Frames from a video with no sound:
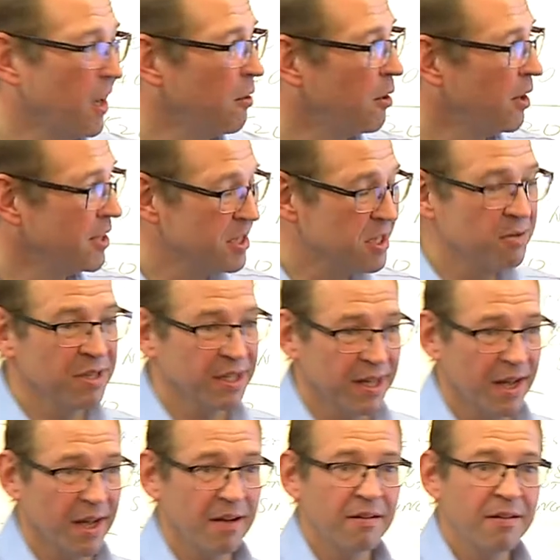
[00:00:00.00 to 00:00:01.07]
don't like doing
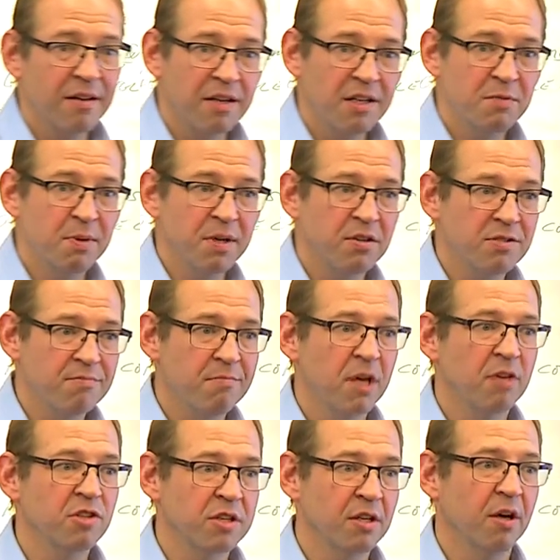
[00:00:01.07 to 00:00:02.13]
that is because
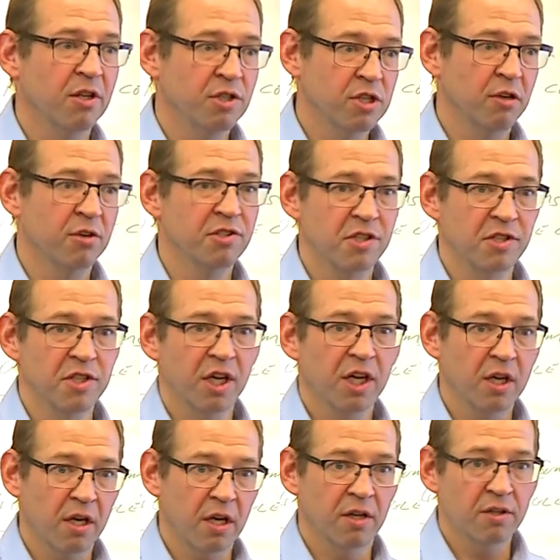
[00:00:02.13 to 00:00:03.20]
most large losses
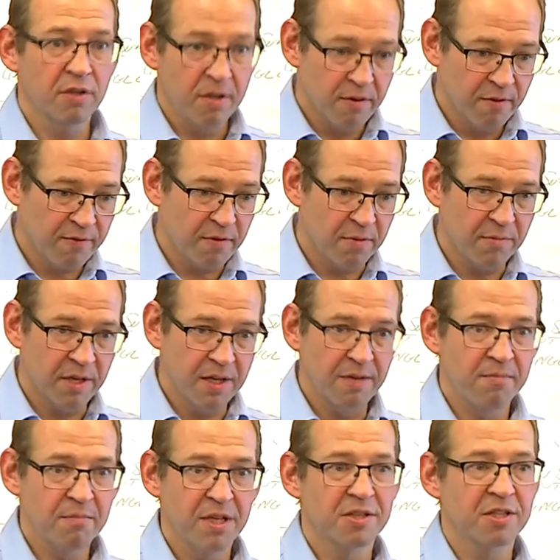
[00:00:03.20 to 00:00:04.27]
occur from the
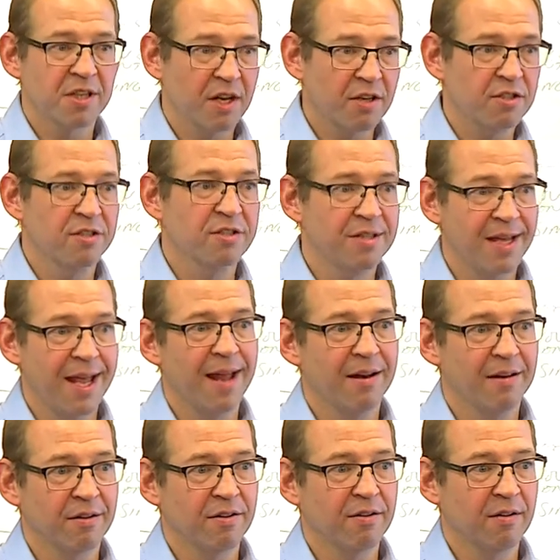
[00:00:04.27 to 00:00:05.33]
midsection to the
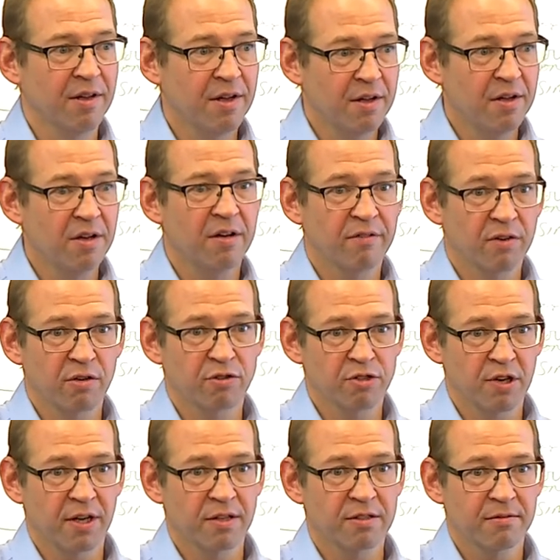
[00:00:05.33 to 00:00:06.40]
end of a
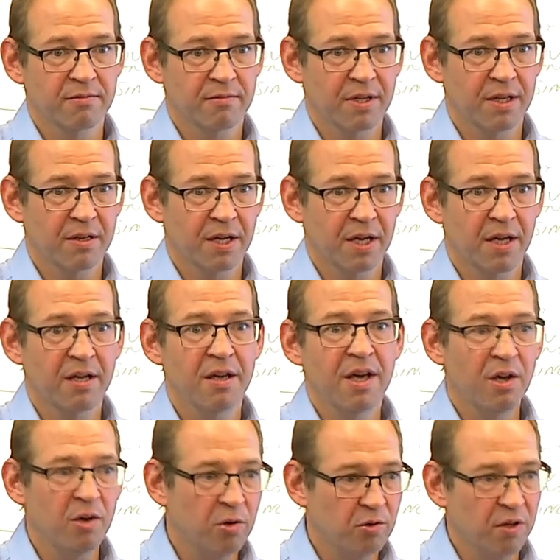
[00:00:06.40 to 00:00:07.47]
contract. Okay,
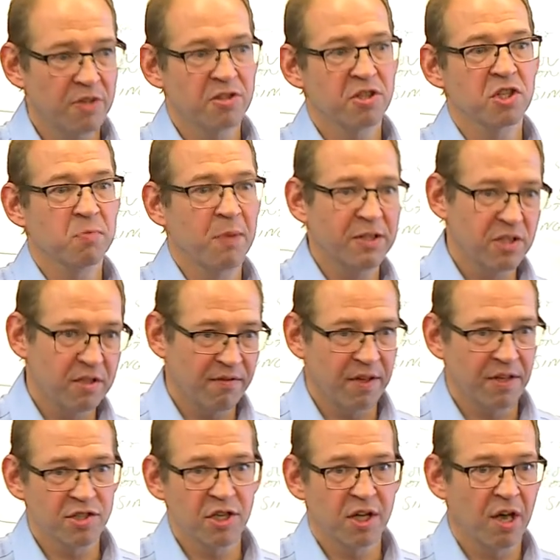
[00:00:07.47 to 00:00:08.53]
all those expensive
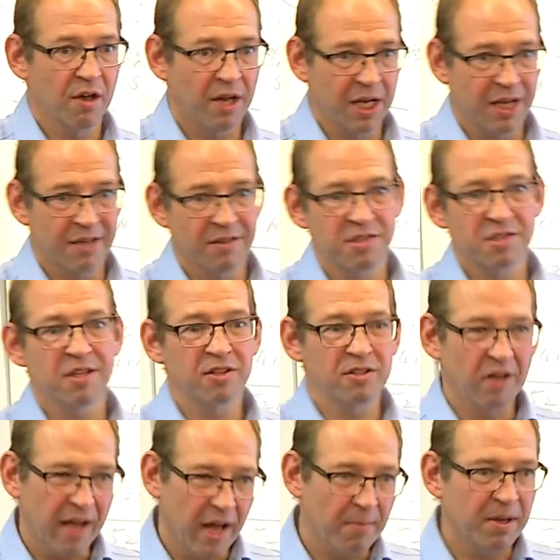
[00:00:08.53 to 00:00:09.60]
things are going in. There's things
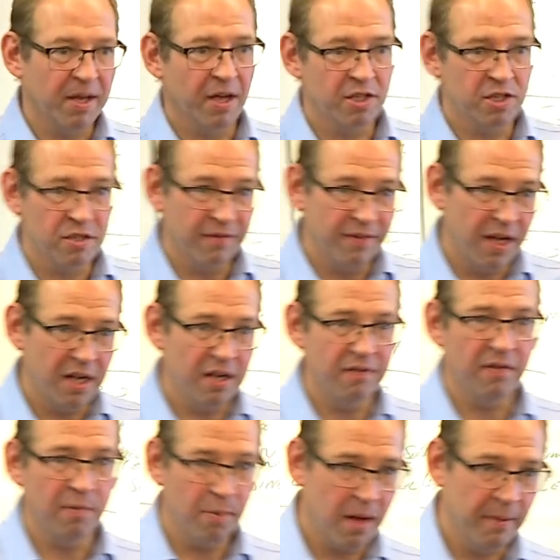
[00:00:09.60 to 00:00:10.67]
like application of heat
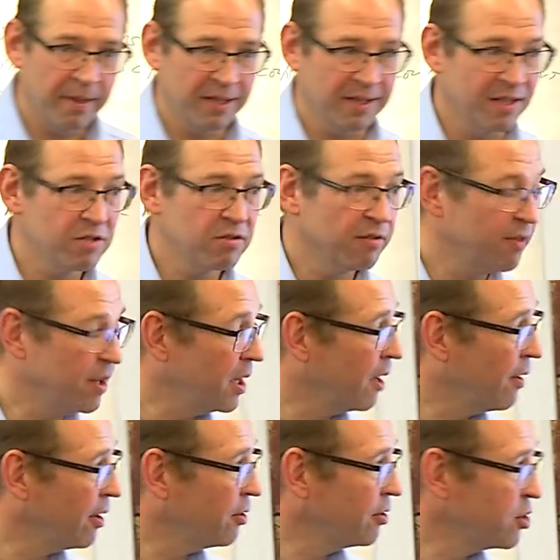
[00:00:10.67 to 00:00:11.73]
for plumbing and that sort of thing
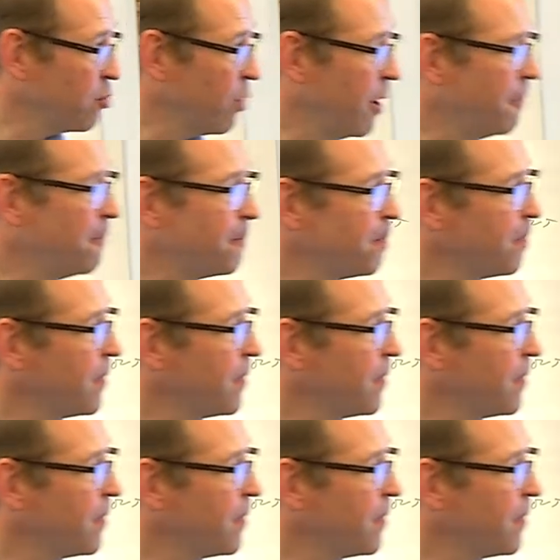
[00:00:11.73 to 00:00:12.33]
going on as well.